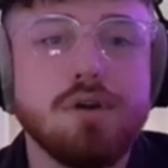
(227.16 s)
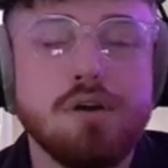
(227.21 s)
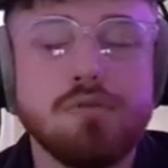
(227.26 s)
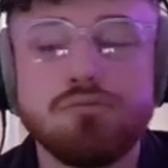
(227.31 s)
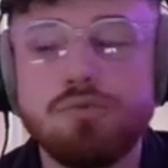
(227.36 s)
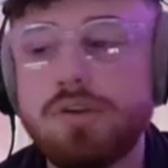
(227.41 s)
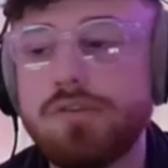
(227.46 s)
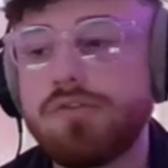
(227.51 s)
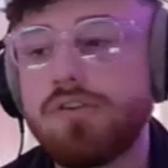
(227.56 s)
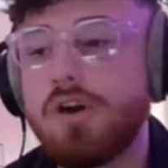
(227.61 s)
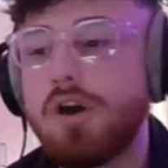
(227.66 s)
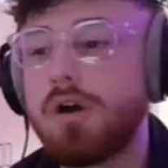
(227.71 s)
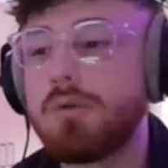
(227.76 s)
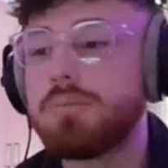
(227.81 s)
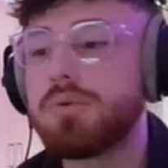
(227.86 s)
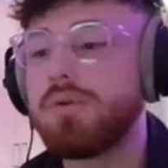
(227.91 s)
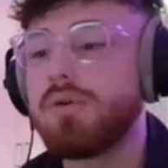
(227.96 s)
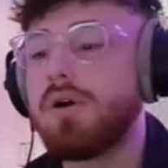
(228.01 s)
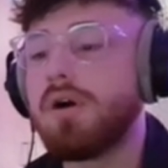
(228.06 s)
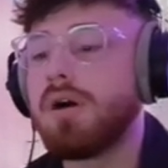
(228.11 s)
reverb,
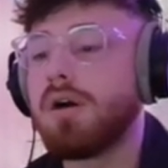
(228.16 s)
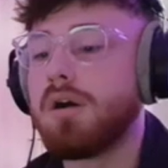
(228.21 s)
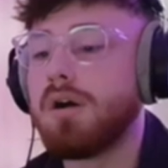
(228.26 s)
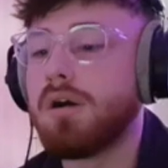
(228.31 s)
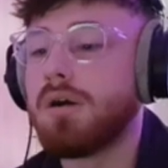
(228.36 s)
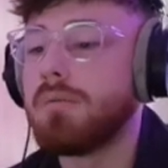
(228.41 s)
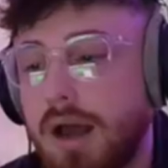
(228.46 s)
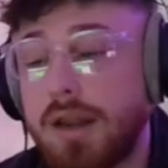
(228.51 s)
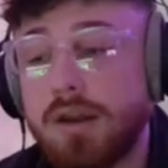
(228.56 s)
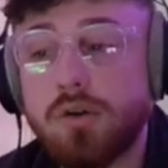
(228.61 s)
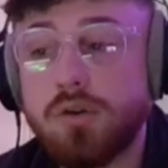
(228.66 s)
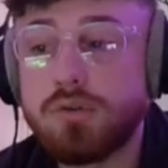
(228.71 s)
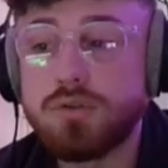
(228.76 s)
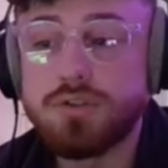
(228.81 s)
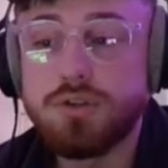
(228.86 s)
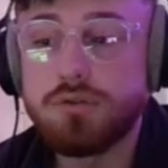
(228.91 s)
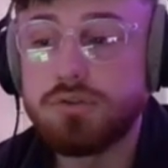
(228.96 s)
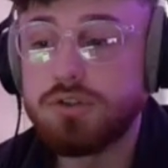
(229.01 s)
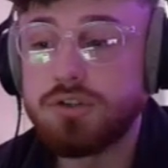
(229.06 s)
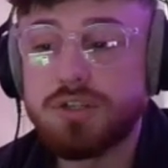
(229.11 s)
and I
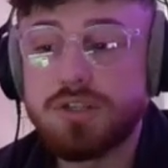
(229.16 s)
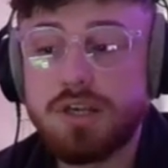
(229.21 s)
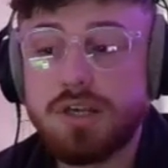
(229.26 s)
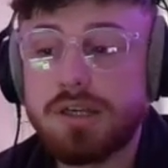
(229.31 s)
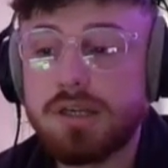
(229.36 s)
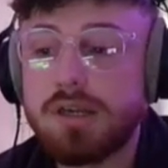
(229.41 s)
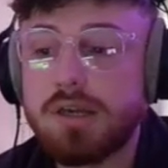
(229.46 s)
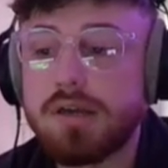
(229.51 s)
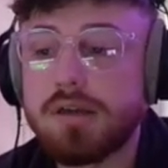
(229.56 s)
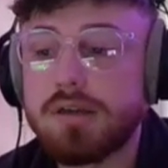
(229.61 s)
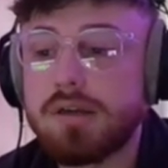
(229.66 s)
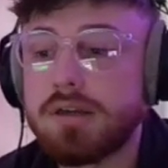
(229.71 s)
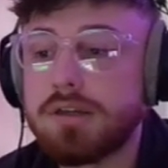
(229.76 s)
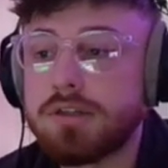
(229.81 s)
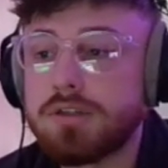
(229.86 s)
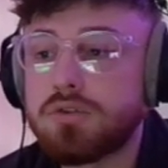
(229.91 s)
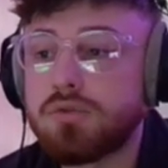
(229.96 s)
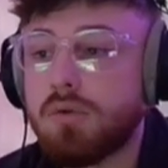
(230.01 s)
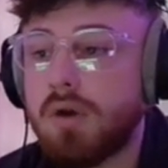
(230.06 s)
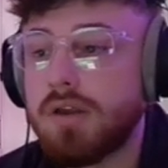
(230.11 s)
also just think it
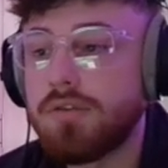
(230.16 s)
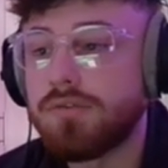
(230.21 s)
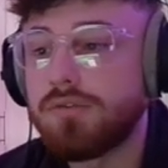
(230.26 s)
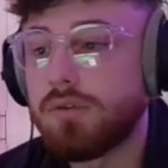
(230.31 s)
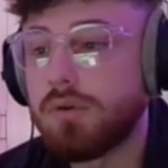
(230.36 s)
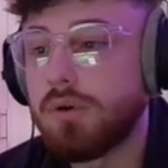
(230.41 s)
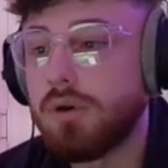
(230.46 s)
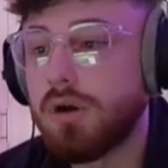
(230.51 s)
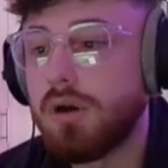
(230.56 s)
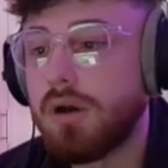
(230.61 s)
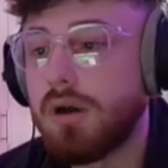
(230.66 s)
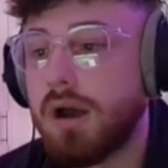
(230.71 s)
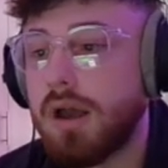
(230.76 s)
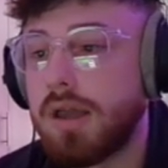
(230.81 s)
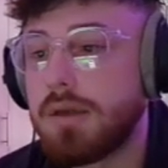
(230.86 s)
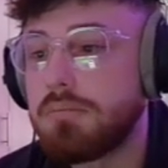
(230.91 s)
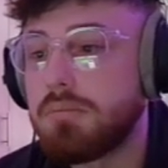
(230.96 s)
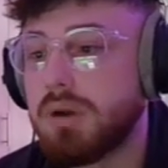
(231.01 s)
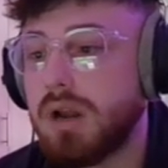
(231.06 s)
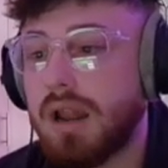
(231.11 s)
is great for
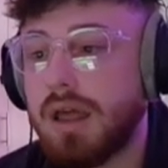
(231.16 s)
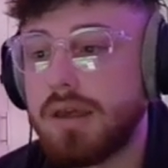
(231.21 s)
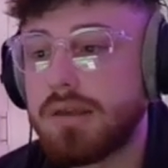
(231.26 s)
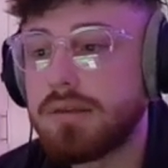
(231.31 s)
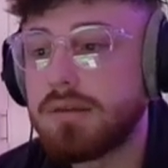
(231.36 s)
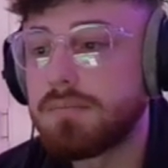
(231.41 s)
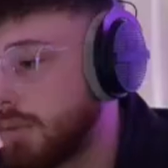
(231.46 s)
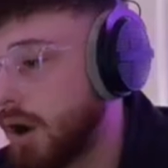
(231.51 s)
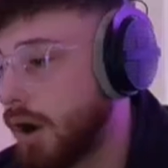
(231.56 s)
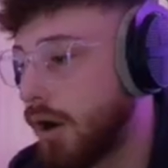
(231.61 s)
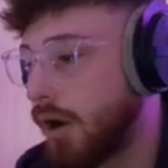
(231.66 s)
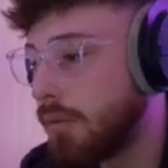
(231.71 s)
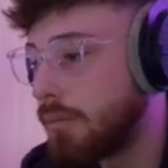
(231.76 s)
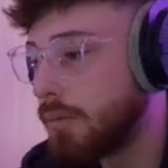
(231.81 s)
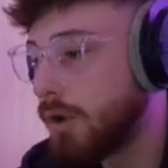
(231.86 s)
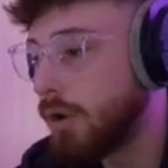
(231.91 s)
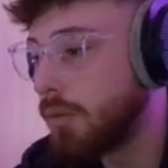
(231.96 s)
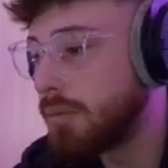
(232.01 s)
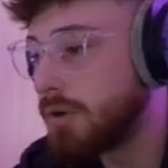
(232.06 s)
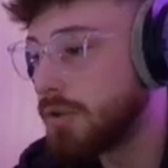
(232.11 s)
a plate, but I'm
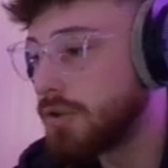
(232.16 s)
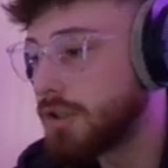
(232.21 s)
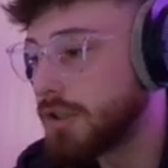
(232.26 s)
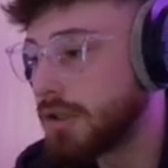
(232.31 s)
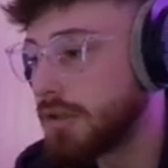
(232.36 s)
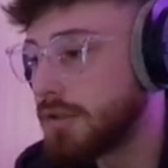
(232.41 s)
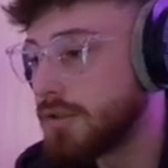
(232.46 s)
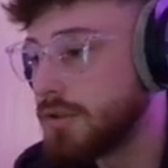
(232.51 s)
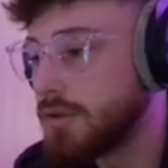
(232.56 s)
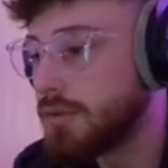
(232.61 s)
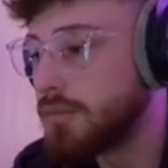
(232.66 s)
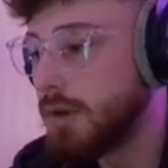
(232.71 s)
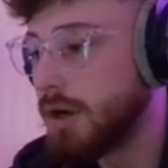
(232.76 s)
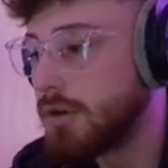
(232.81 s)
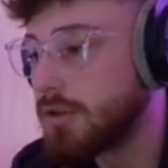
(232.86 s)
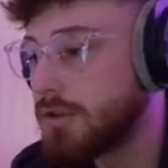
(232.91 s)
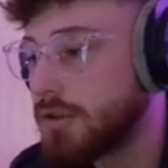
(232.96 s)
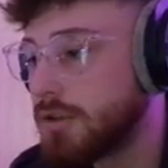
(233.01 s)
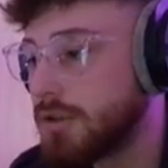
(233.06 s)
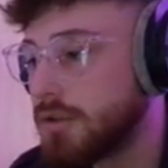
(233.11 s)
not pushing it too
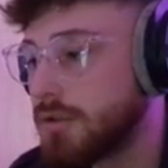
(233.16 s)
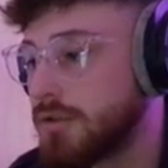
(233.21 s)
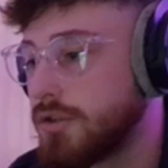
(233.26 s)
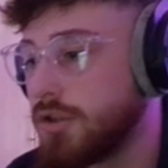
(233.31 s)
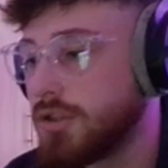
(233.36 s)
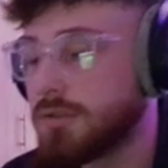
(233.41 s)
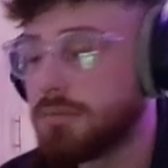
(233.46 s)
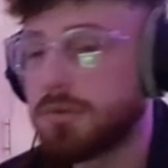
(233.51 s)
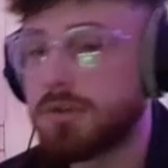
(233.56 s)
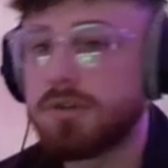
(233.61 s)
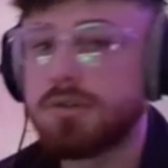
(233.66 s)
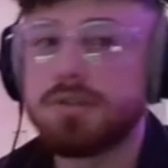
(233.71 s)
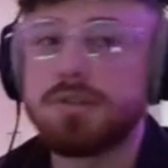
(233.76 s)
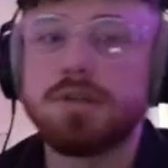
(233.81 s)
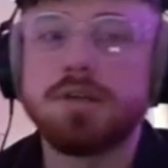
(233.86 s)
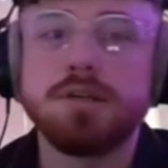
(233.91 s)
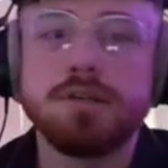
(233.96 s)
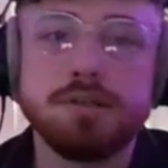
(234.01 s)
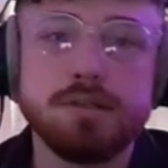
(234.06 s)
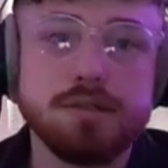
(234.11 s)
much, just because
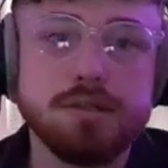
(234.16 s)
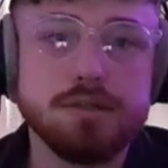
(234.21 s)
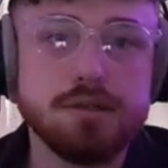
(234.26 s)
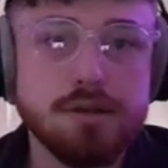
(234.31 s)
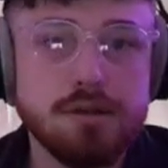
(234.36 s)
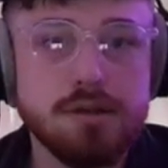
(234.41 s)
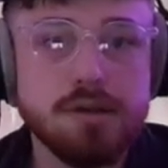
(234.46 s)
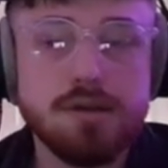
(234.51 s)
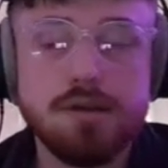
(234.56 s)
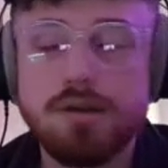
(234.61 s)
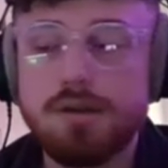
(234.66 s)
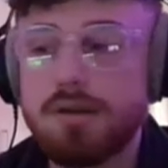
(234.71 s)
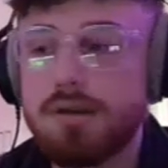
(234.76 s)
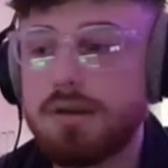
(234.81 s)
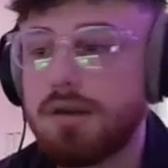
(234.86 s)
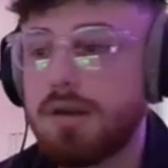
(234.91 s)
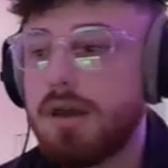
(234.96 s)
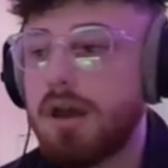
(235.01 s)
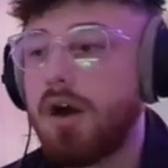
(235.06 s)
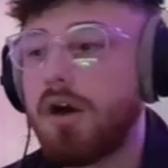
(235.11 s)
it is,
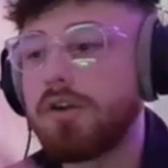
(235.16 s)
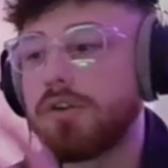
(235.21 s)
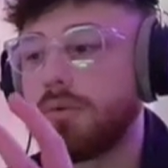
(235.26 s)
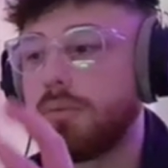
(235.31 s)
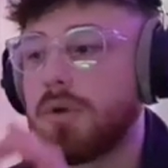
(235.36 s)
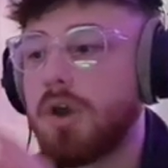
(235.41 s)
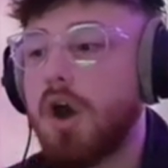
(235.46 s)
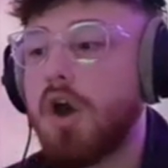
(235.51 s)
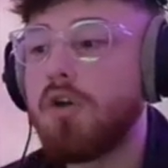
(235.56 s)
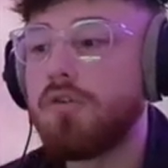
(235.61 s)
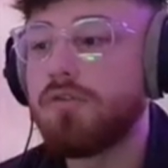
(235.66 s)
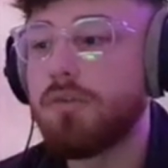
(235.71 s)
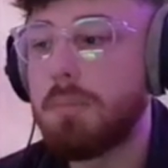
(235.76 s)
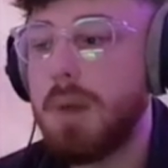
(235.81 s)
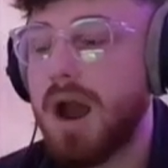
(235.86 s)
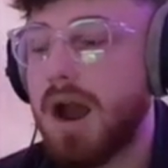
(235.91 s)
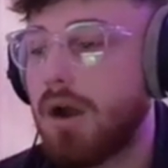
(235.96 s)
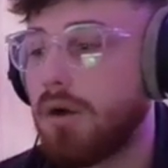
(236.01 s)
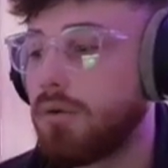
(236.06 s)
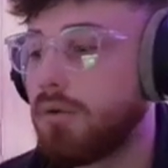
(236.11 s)
I don't want to
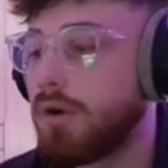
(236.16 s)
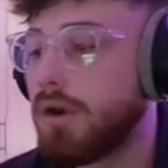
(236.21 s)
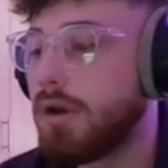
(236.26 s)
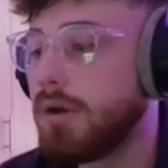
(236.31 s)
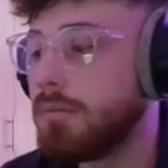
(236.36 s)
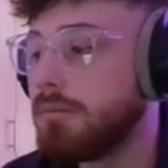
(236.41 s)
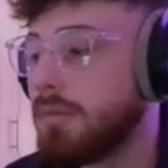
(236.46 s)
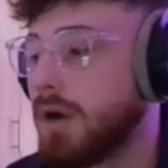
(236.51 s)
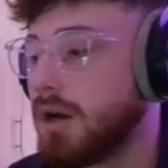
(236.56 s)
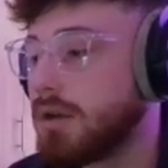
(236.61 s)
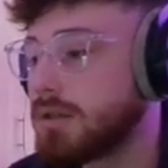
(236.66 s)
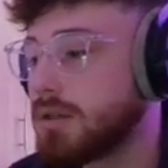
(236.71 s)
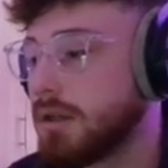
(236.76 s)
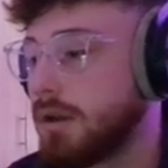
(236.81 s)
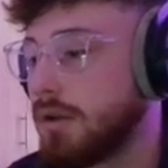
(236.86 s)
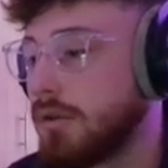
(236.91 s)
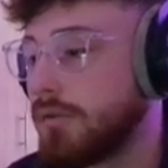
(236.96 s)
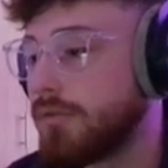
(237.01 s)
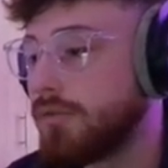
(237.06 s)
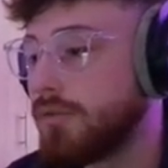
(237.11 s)
overpower it and mask a
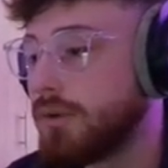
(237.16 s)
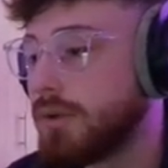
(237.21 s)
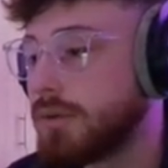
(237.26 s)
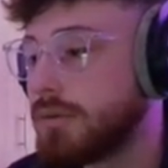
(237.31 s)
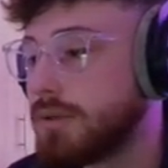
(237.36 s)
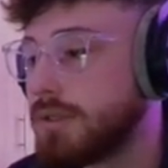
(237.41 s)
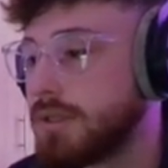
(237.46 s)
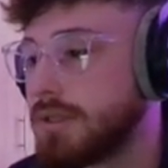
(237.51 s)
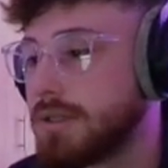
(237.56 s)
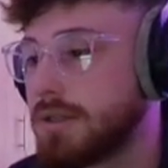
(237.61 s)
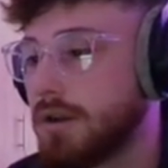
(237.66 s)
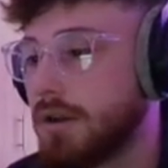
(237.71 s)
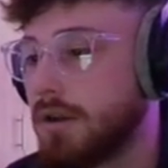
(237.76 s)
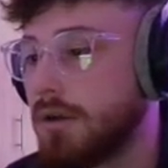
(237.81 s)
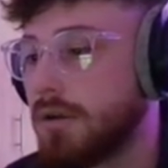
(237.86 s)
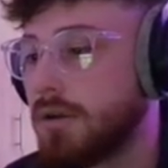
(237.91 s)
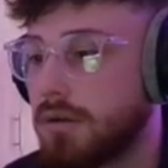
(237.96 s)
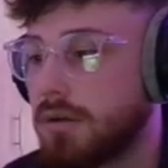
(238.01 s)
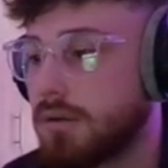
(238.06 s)
load of frequencies. So